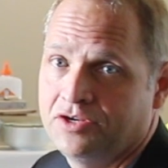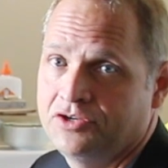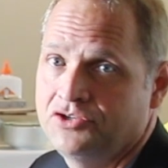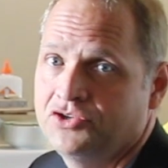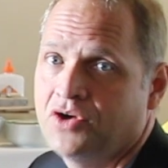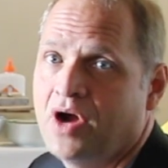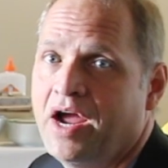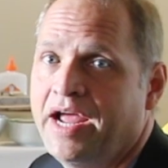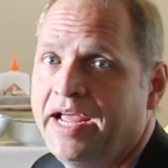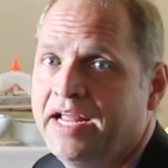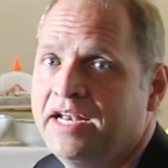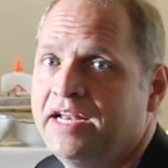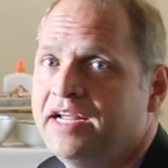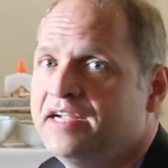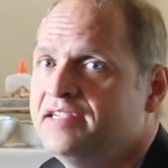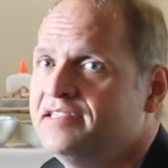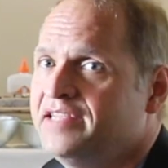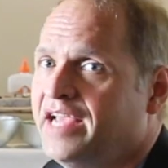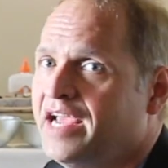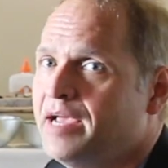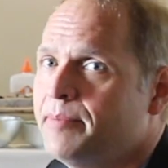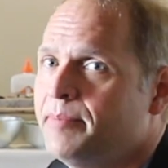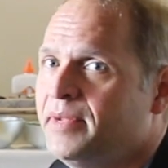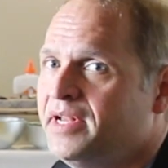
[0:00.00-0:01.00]
try and
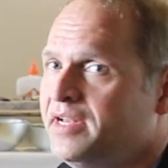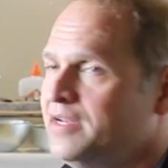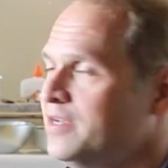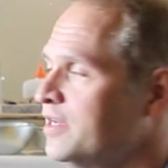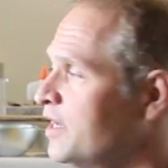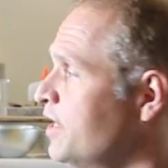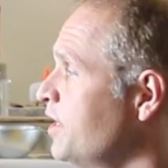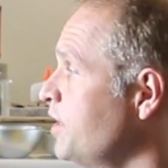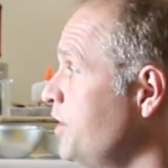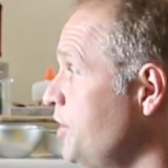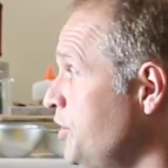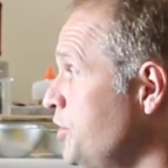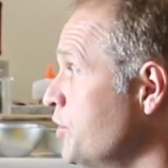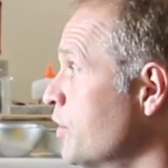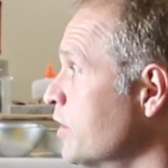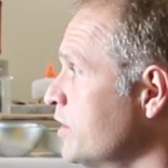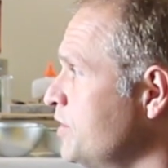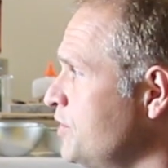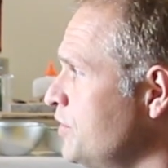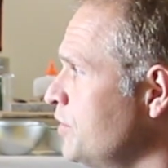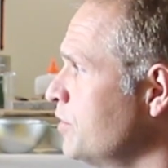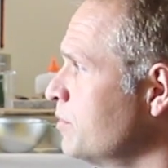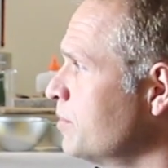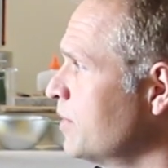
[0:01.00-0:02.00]
examine your
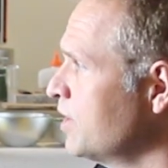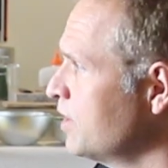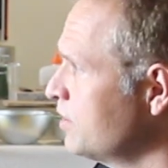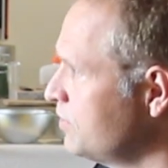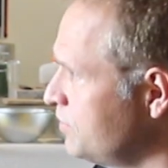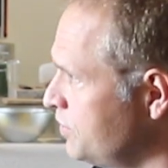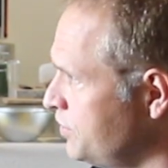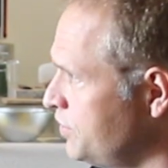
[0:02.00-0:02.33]
tumor